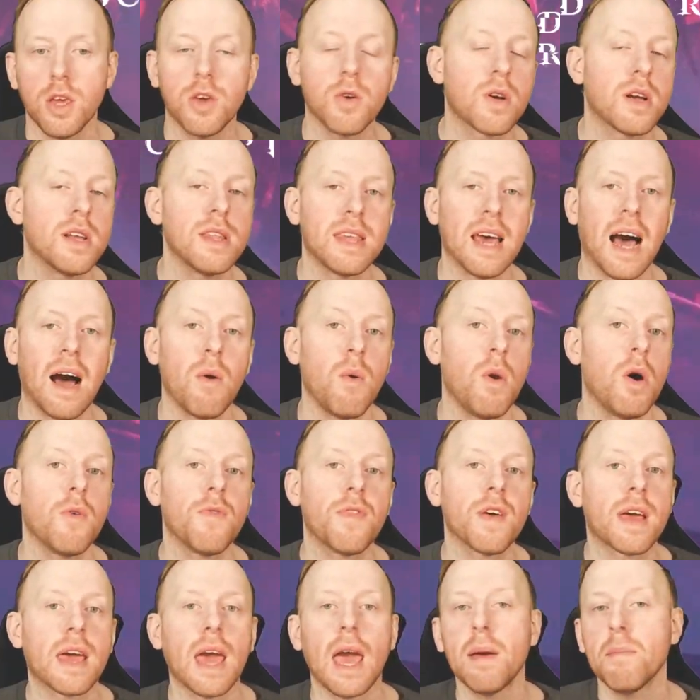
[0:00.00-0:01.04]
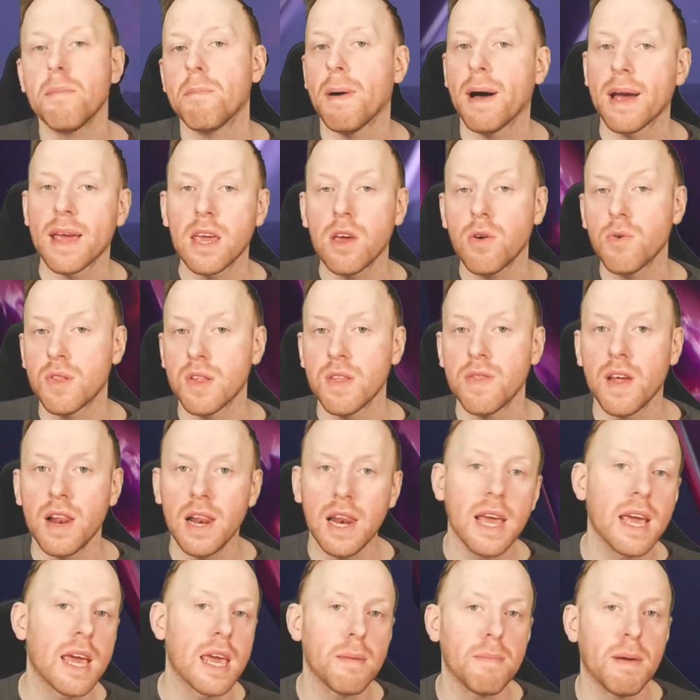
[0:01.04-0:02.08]
You can download the game by using the
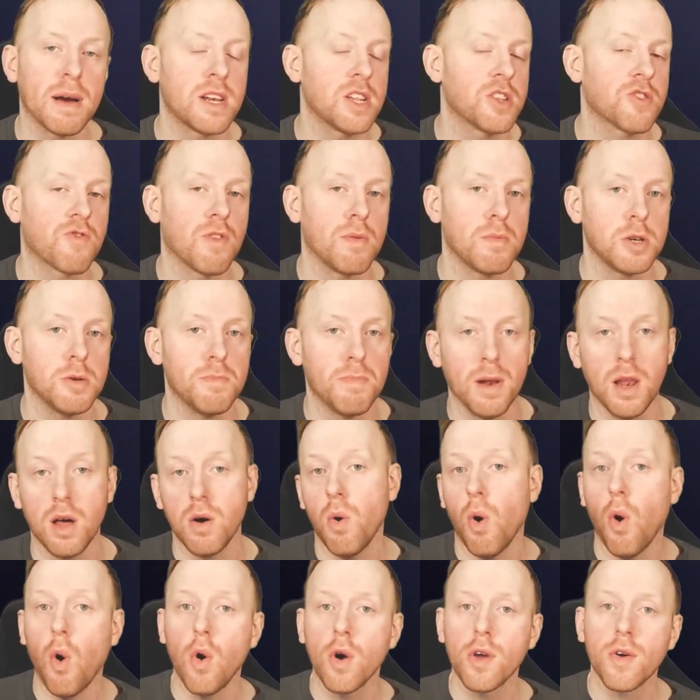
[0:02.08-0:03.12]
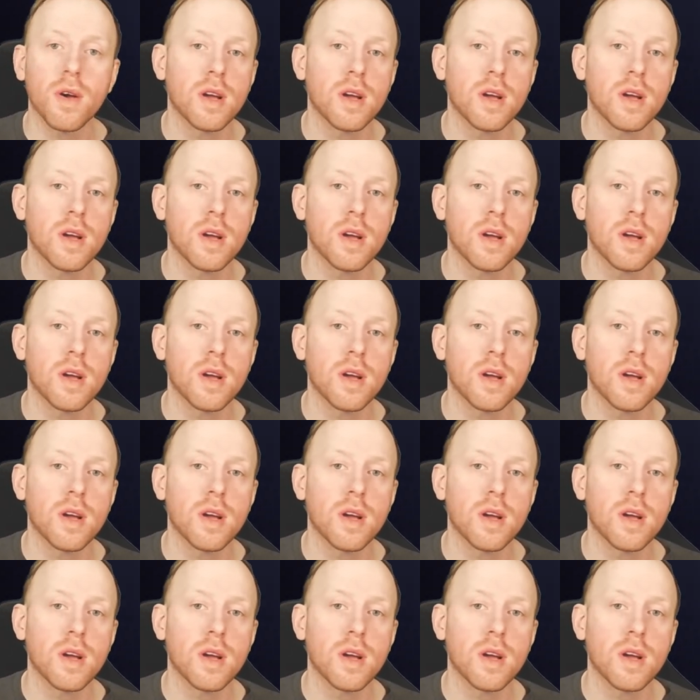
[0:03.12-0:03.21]
link in my description below or you